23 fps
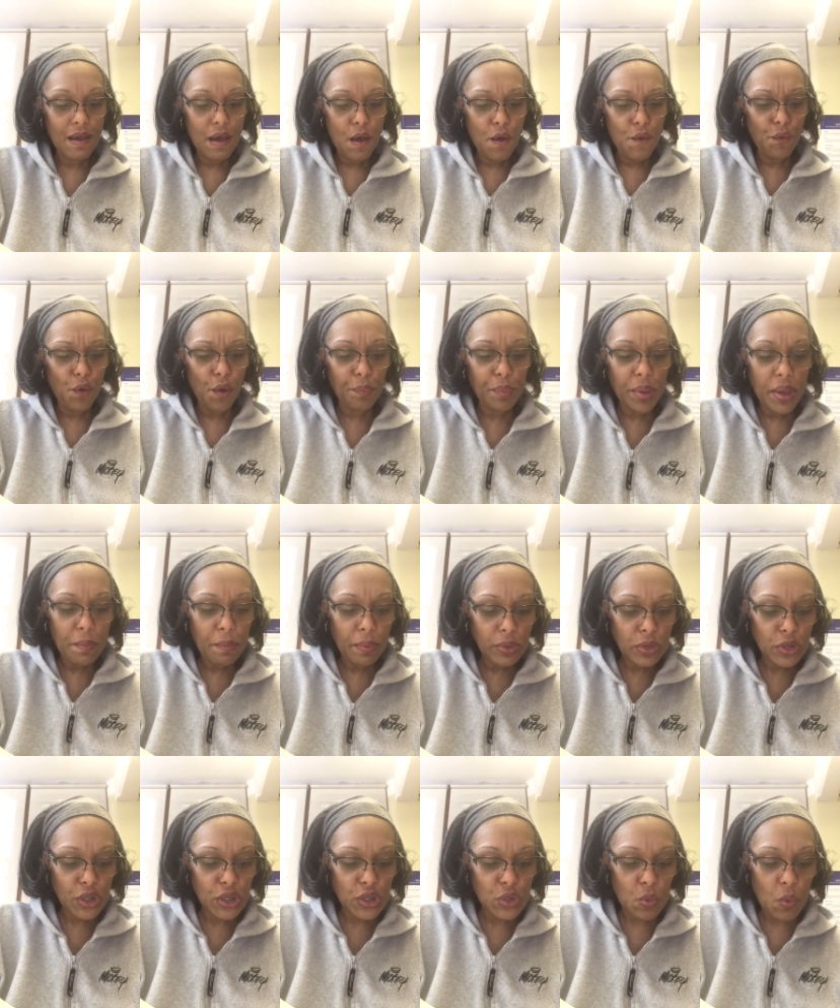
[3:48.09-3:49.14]
for people
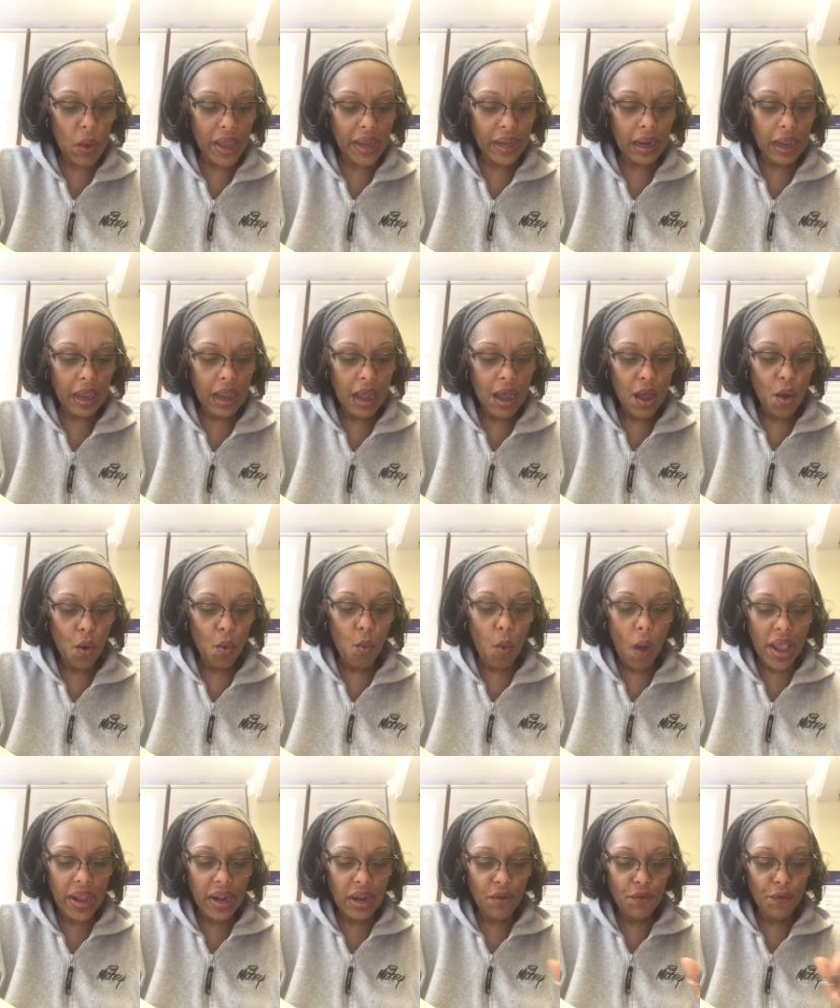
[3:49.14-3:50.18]
just waiting
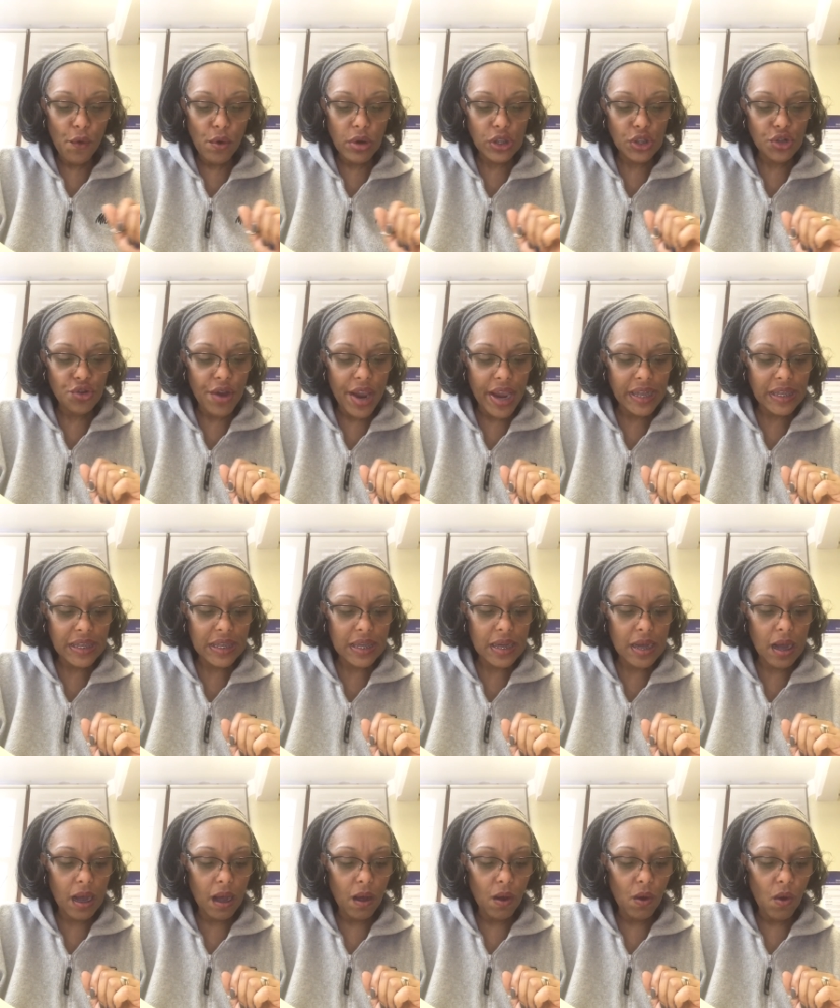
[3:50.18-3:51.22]
waiting for a train to
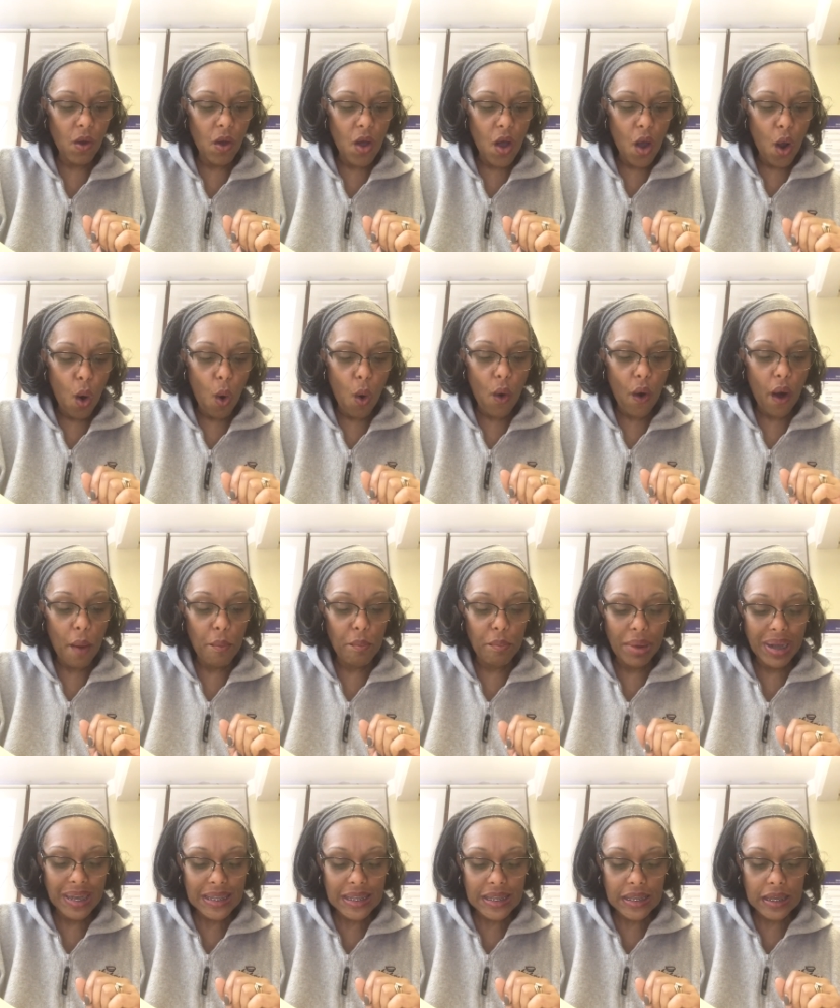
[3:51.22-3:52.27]
go or a
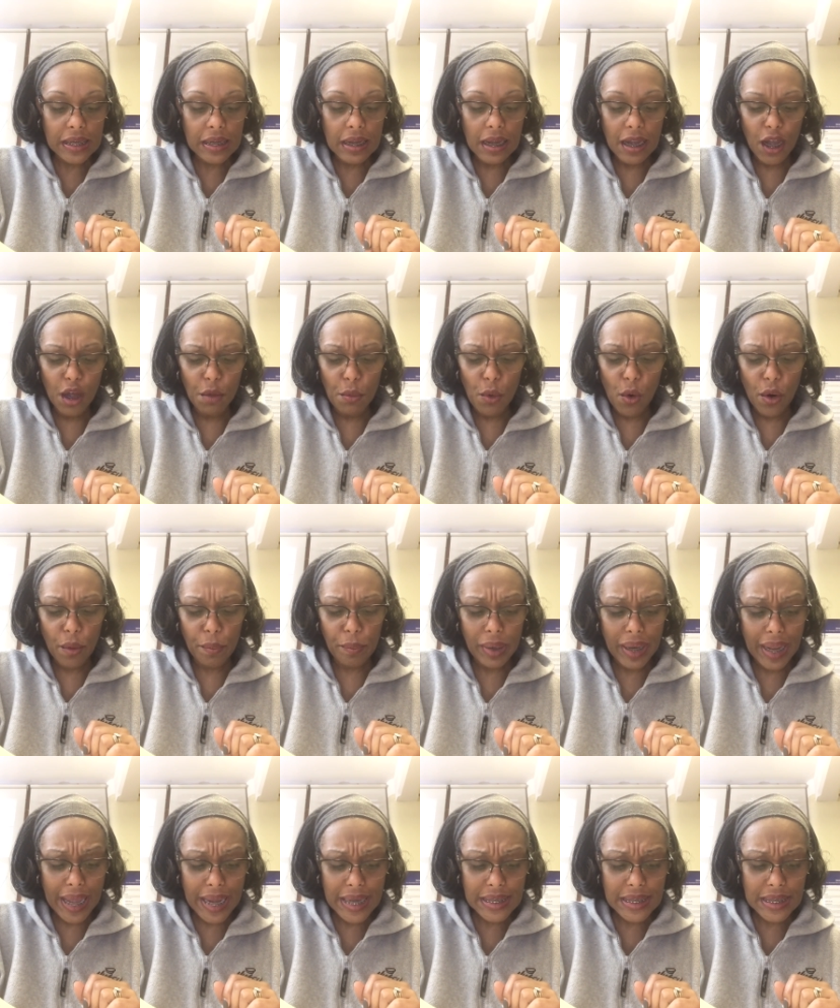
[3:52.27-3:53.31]
bus to come, or a
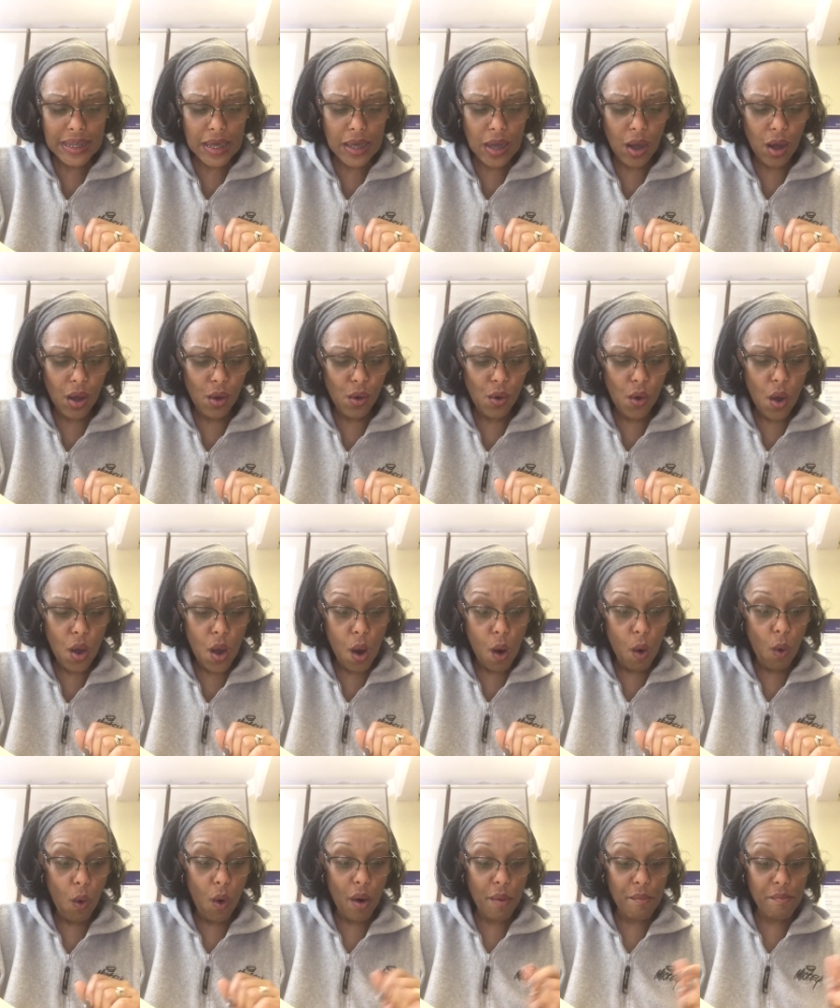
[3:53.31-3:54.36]
plane to go,
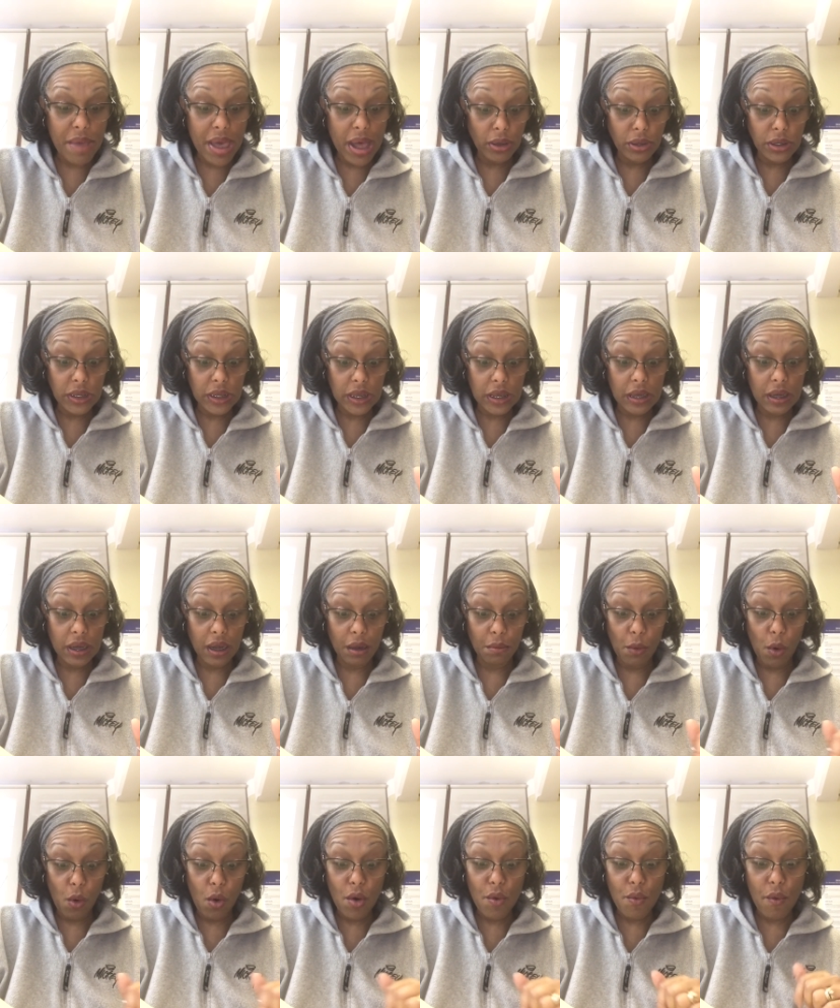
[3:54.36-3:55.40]
or mail to come,
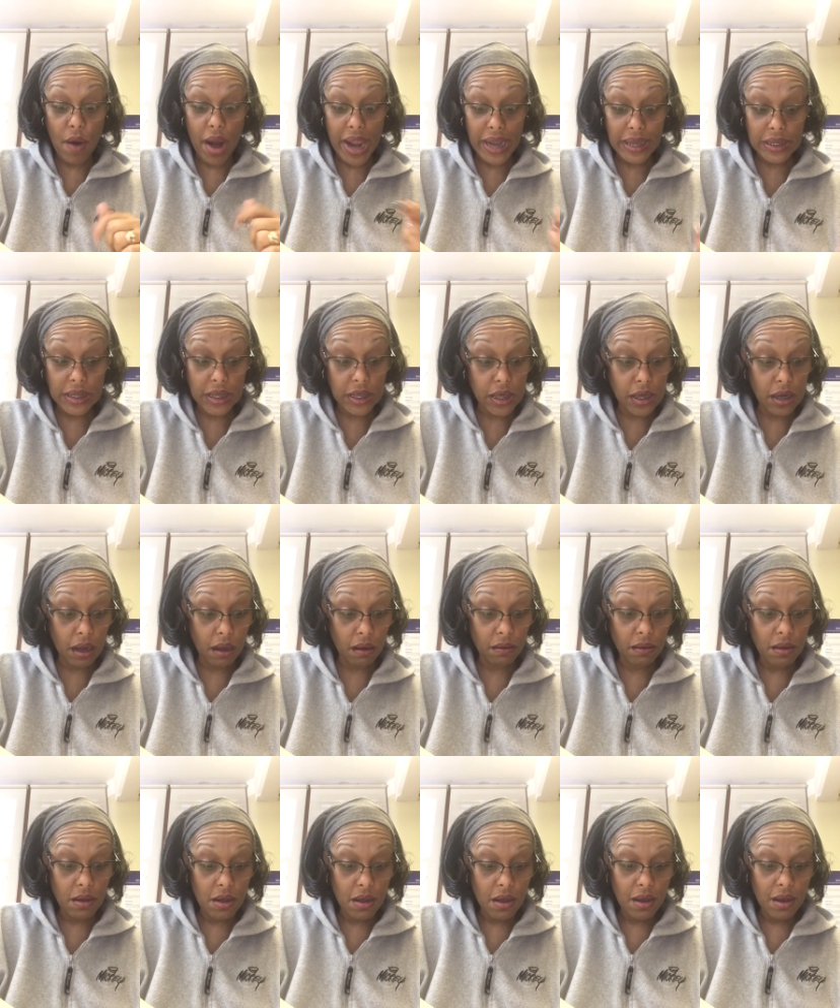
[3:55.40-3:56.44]
or rain to go,
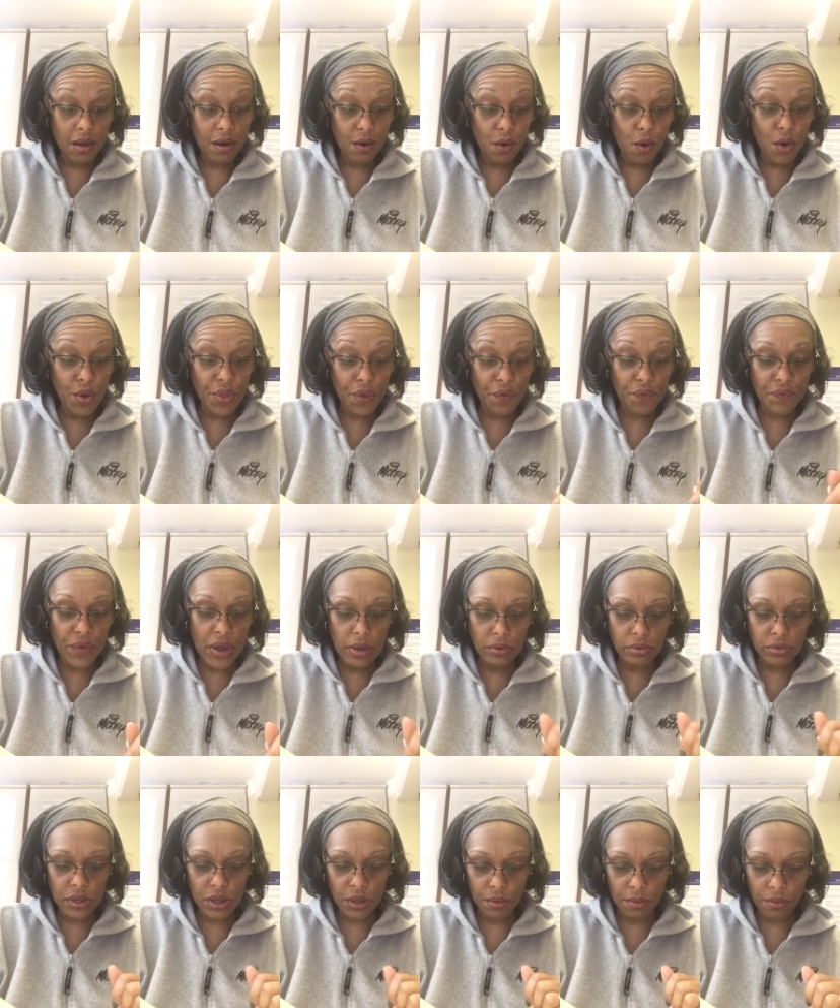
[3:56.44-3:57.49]
or the
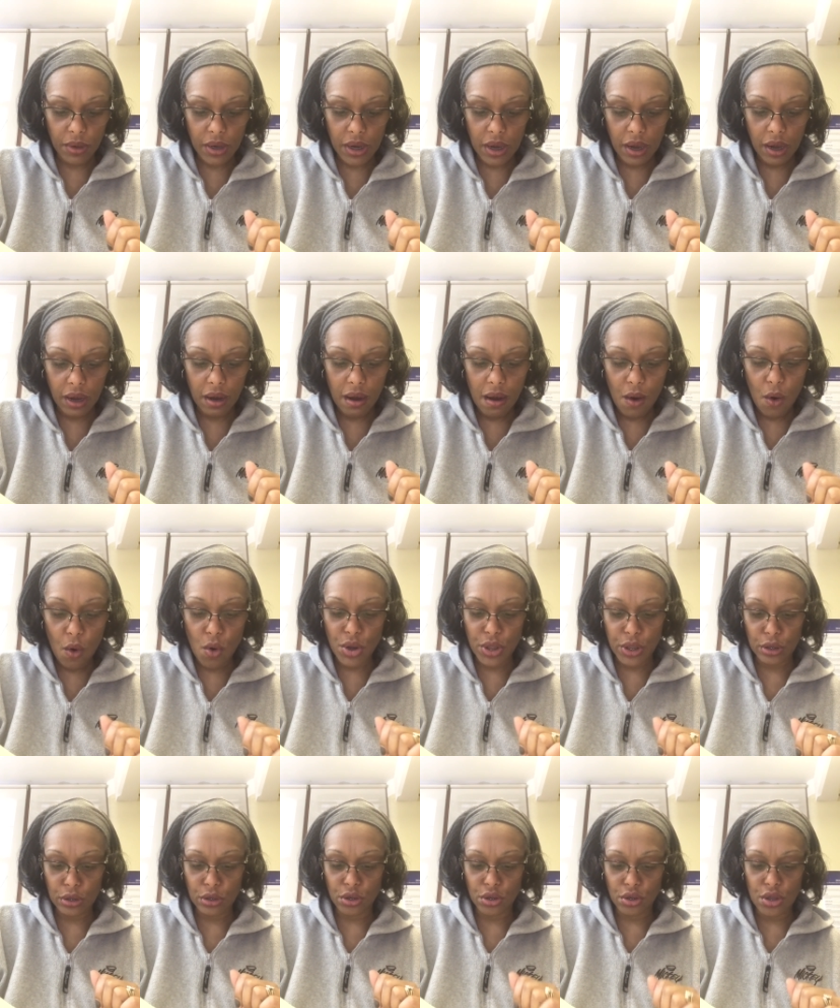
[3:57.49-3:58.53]
phone to ring, or
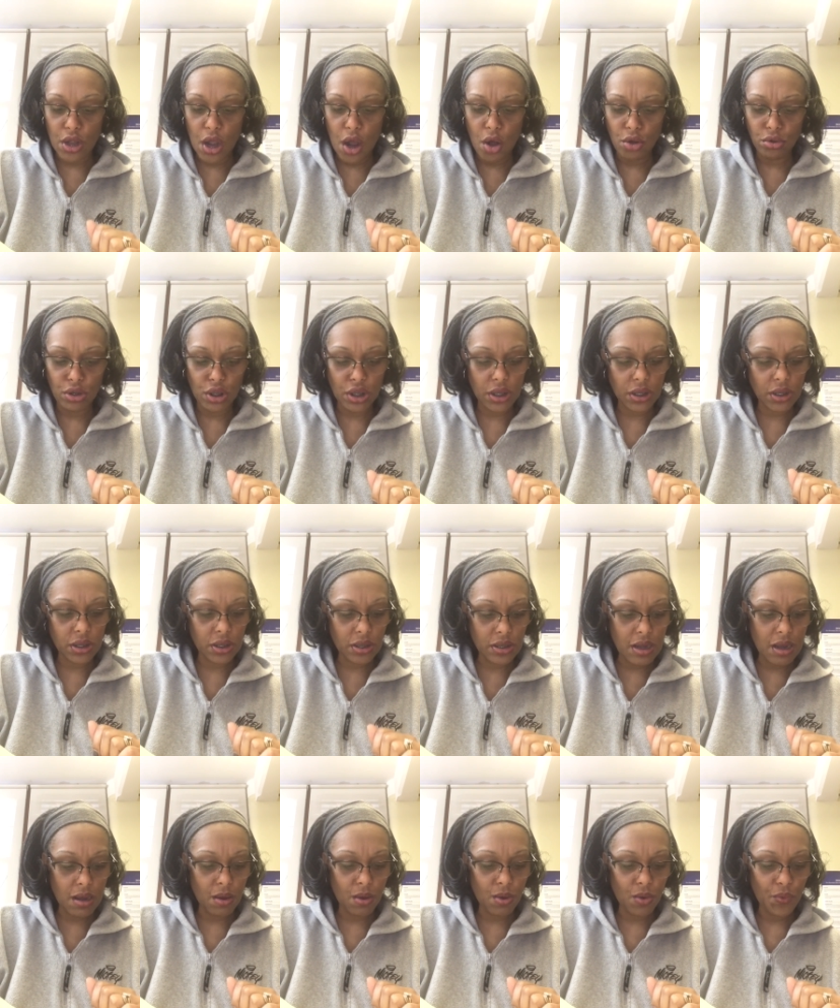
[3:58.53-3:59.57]
the snow to
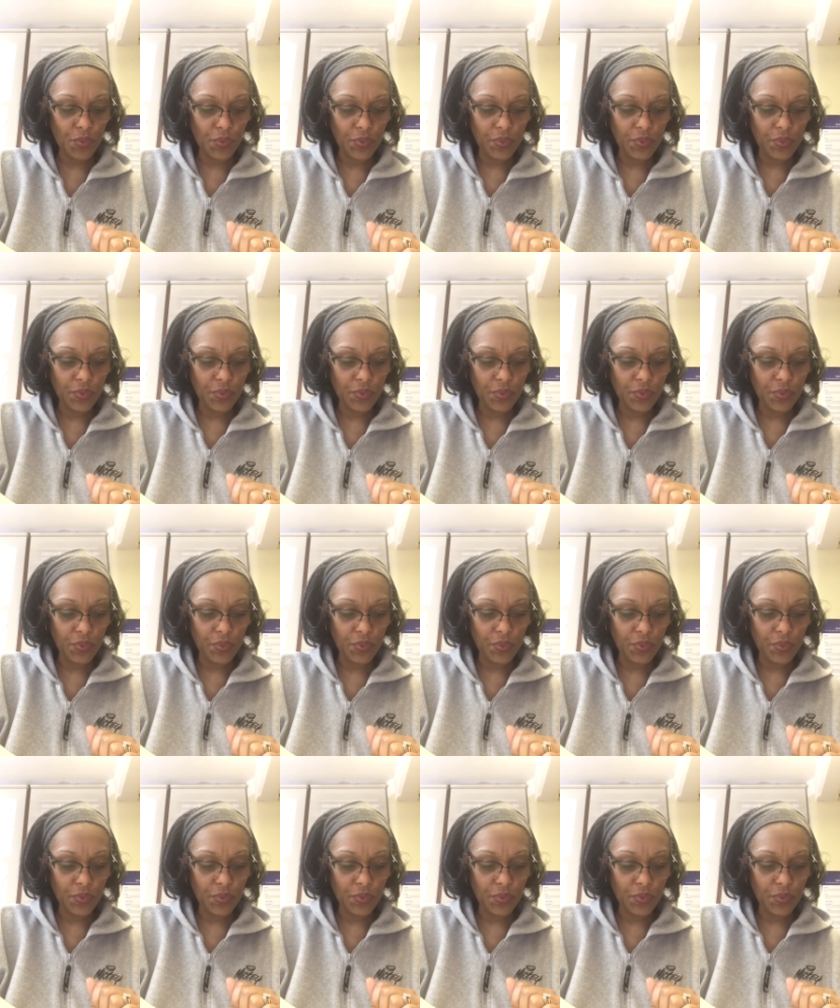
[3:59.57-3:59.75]
snow.